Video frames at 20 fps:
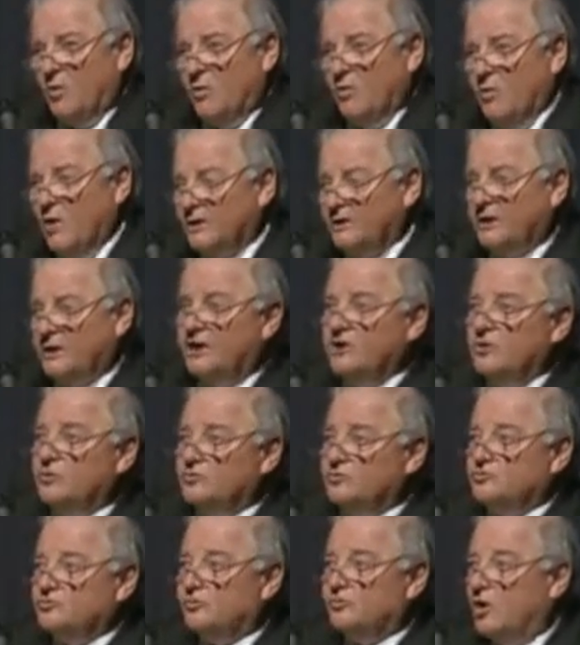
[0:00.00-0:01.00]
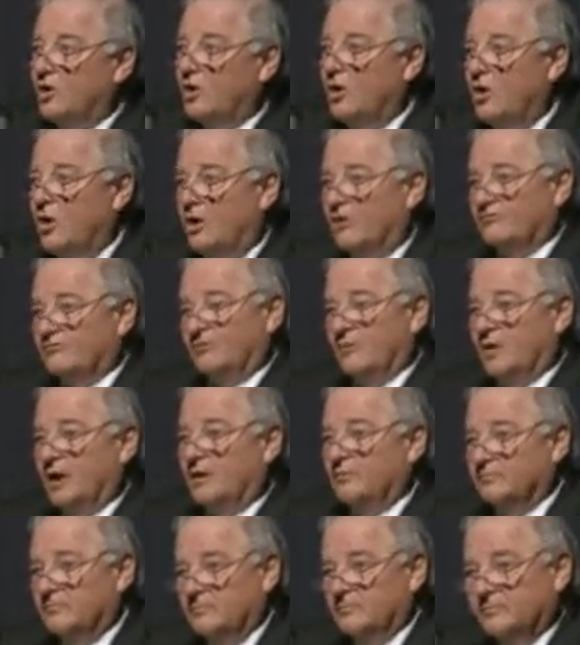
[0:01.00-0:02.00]
What can you draw
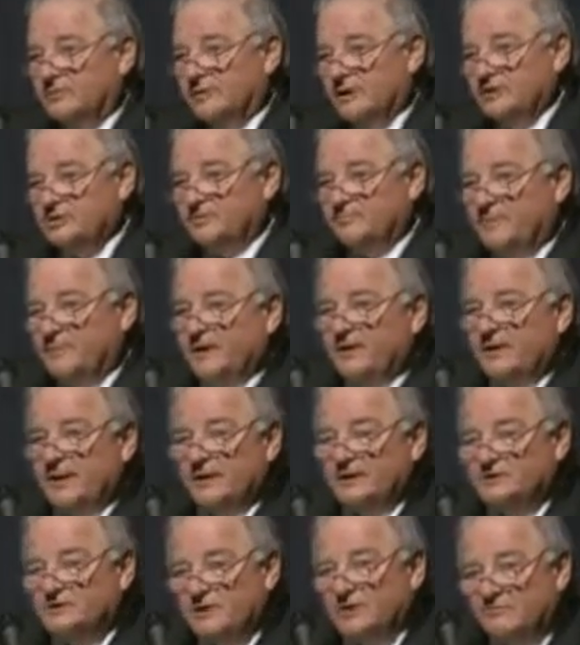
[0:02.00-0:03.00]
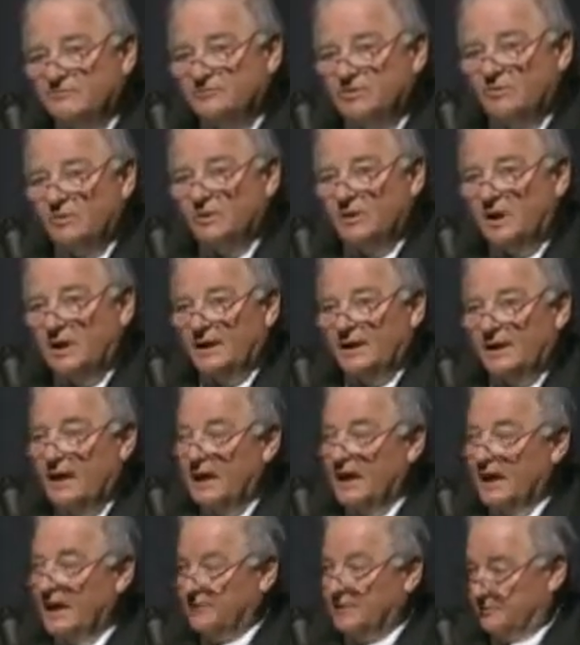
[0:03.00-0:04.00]
from the experience of someone like
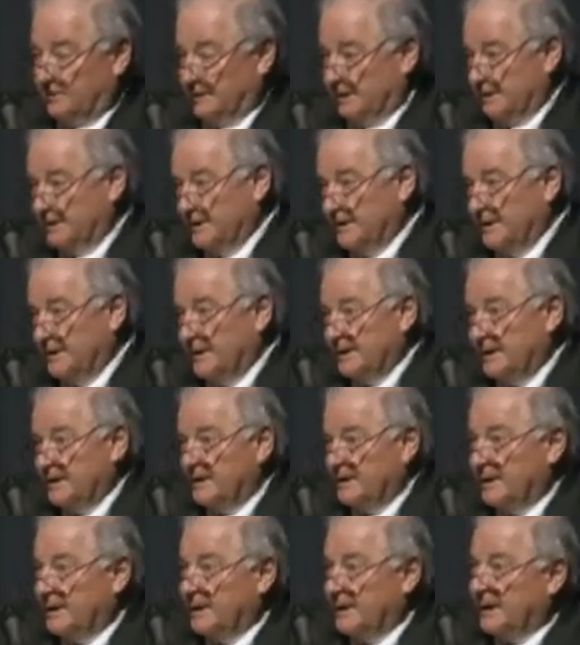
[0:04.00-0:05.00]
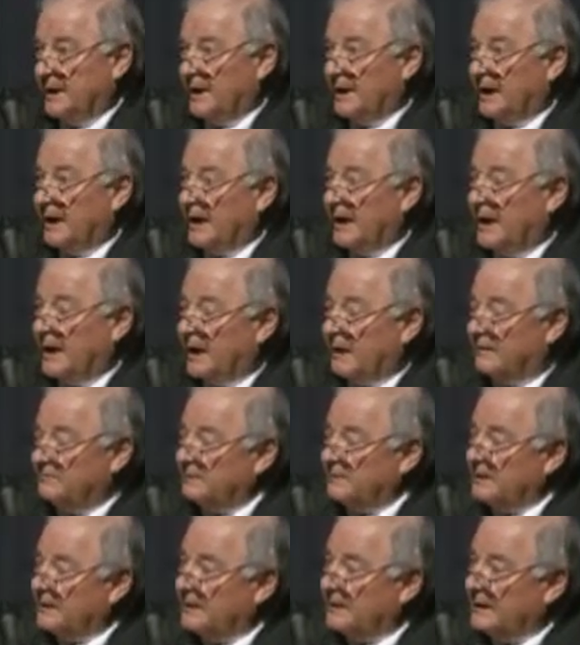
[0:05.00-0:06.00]
Heydrich?
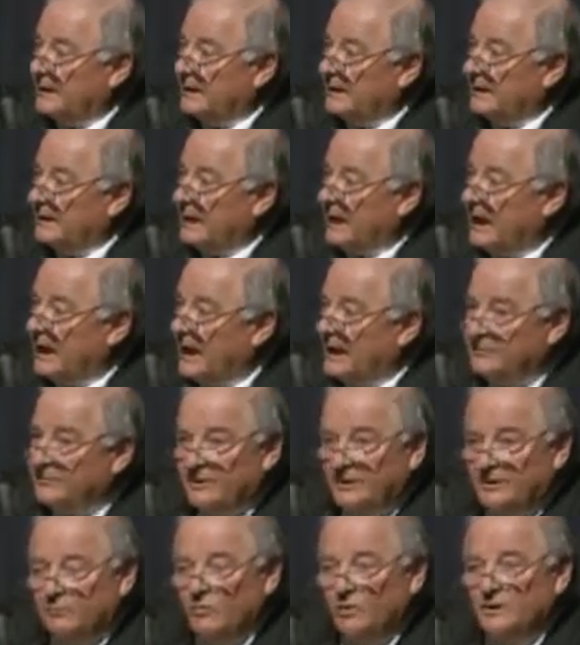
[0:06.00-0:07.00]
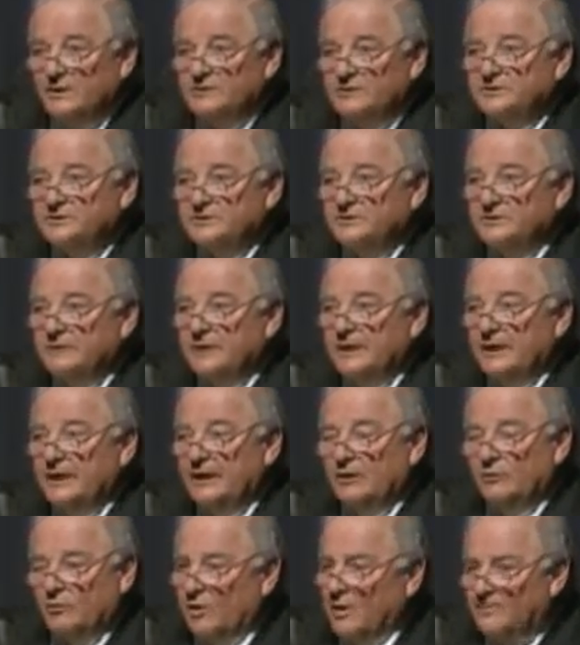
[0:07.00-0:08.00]
Heydrich
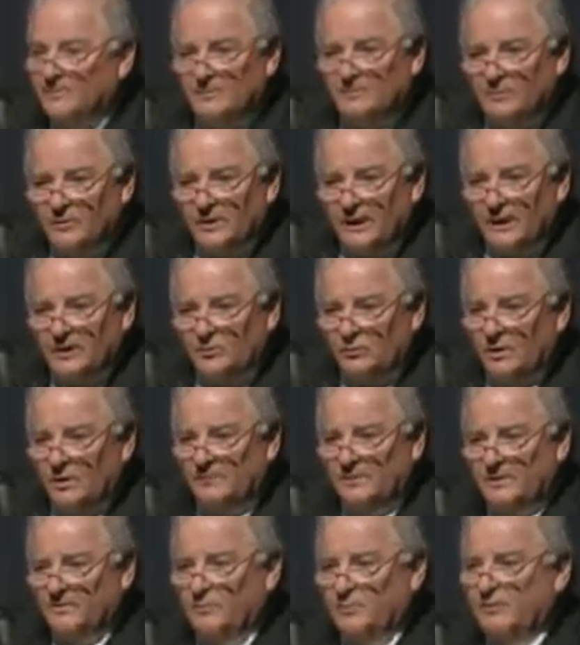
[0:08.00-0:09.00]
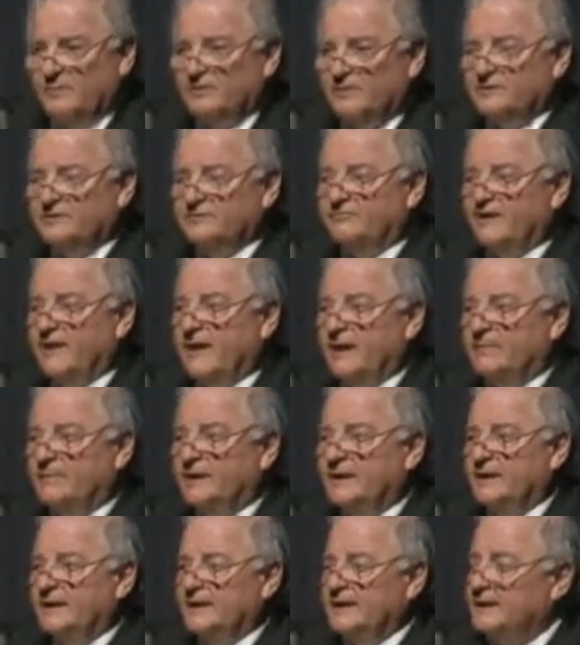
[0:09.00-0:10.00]
grew up in a privileged
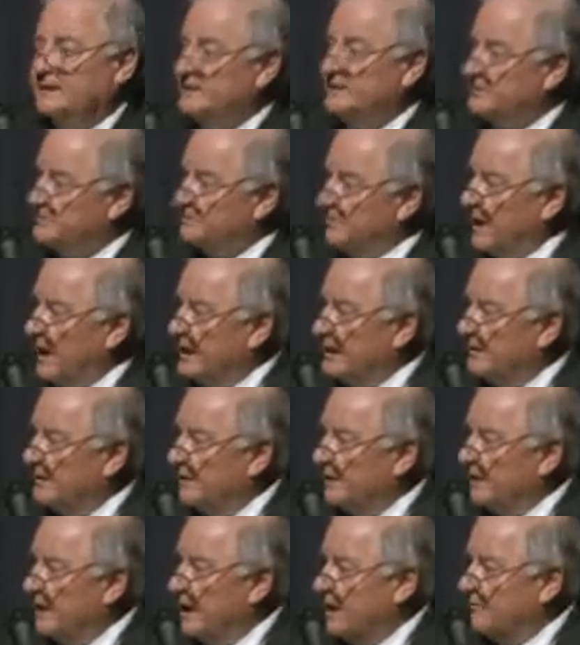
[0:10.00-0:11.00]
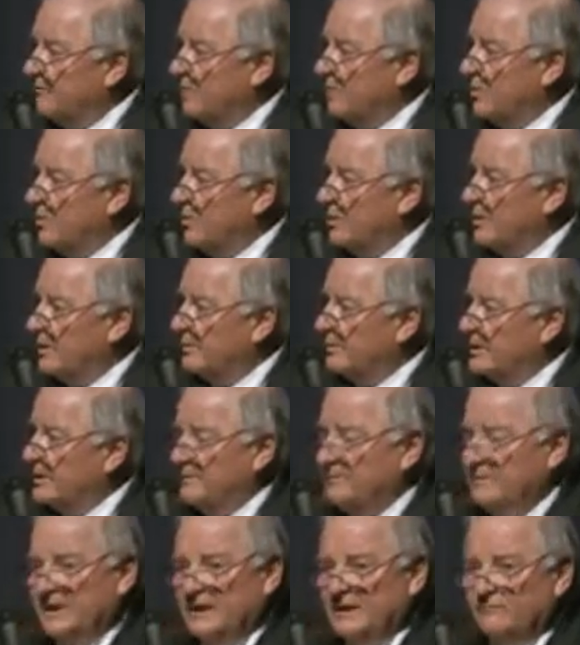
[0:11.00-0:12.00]
family. Despite the uproar, the
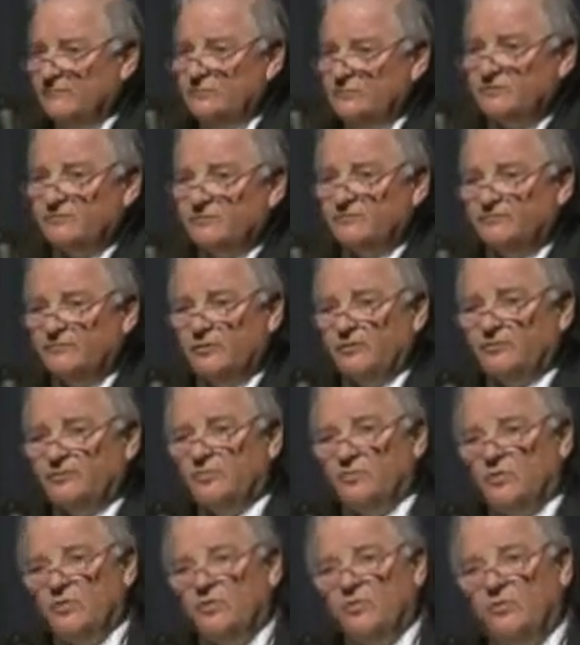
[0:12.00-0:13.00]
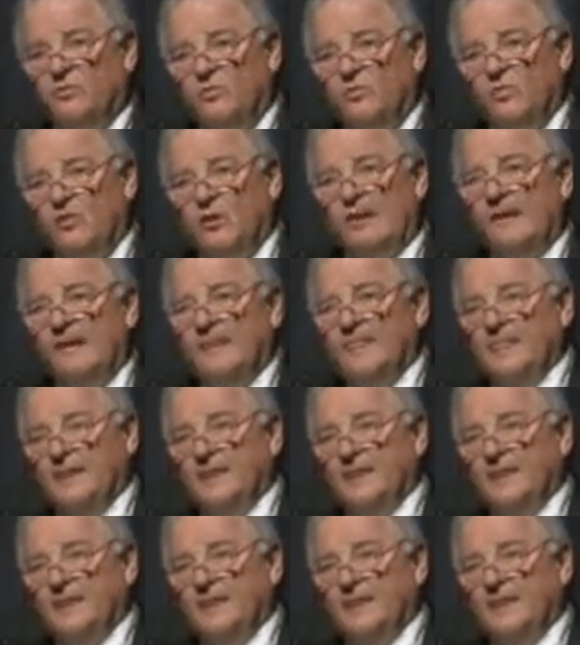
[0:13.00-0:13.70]
upheavals of the First World War,